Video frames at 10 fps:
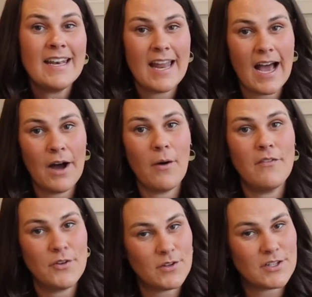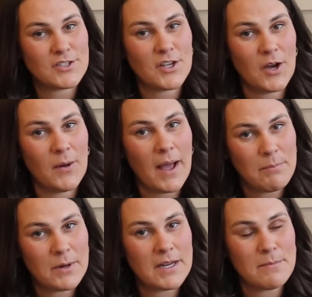Now, a few years ago, I
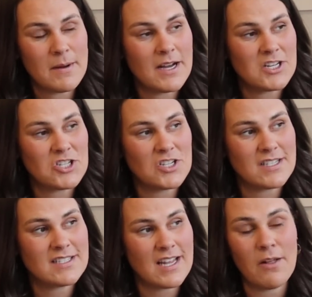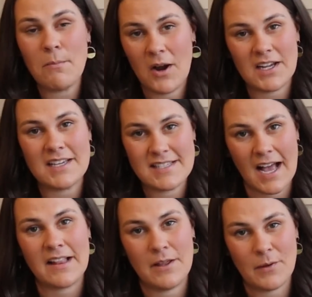pretty much just tell Mark
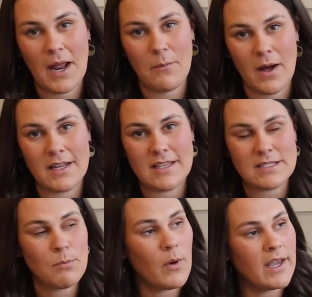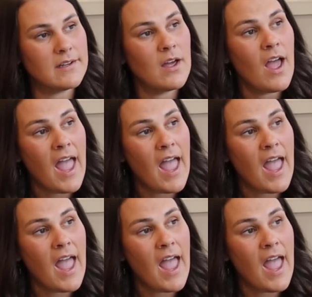exactly what I want at this point,